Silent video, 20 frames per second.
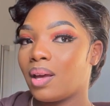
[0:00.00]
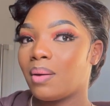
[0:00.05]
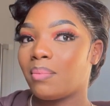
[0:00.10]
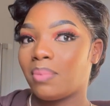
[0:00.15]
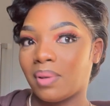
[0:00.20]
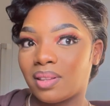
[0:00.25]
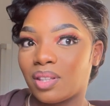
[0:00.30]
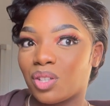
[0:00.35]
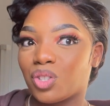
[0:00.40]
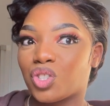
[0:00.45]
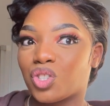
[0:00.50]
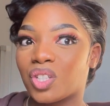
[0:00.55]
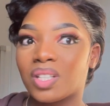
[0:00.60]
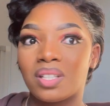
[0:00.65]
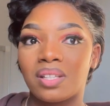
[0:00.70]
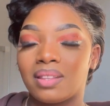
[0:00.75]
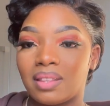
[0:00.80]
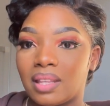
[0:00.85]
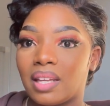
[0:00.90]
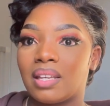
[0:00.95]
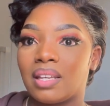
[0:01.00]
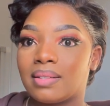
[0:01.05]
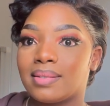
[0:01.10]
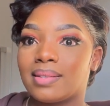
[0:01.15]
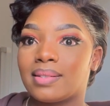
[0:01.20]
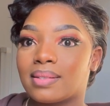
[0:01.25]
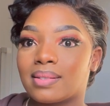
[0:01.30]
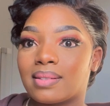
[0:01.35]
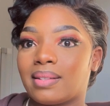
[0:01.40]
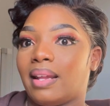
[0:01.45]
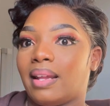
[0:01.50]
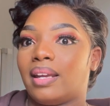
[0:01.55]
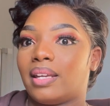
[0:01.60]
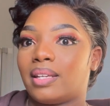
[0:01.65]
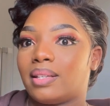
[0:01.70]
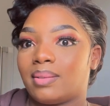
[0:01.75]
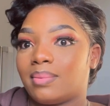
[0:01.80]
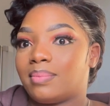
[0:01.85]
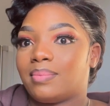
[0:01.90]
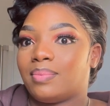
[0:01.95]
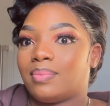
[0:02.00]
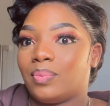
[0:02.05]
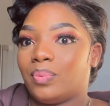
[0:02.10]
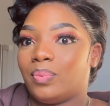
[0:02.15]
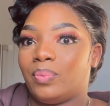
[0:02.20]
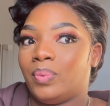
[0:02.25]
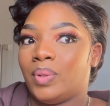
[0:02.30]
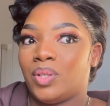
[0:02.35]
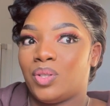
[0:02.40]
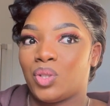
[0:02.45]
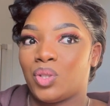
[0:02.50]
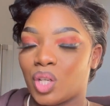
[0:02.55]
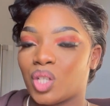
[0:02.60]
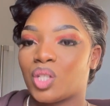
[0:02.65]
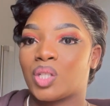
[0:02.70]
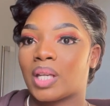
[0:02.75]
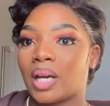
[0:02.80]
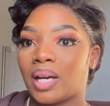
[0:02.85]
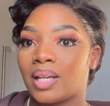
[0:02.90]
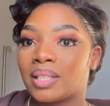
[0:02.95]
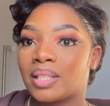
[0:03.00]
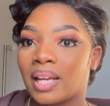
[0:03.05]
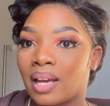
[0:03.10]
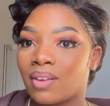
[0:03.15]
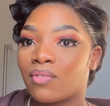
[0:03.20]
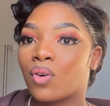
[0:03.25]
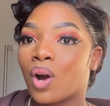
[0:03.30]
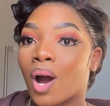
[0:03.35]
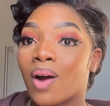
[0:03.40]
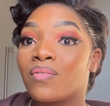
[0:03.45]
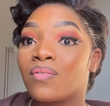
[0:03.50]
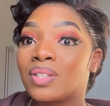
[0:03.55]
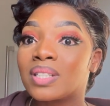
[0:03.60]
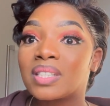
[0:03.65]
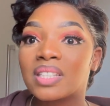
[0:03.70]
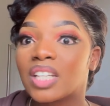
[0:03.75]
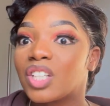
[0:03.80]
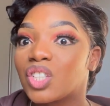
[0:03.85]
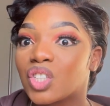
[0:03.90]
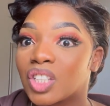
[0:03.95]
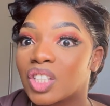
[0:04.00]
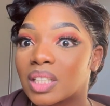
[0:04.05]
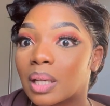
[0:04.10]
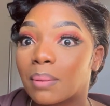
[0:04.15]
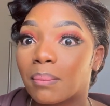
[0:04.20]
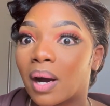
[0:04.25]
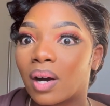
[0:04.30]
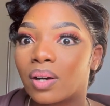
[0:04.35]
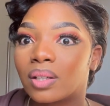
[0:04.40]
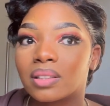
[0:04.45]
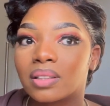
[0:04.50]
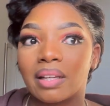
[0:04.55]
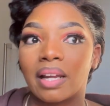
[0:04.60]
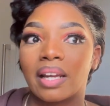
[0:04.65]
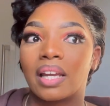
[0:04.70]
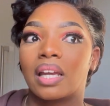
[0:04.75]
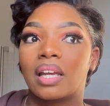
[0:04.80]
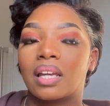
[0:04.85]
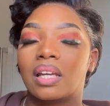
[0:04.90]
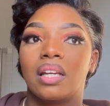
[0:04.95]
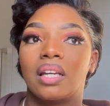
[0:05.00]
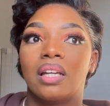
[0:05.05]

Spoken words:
but there's certain things like we just can't have conversations about. Like,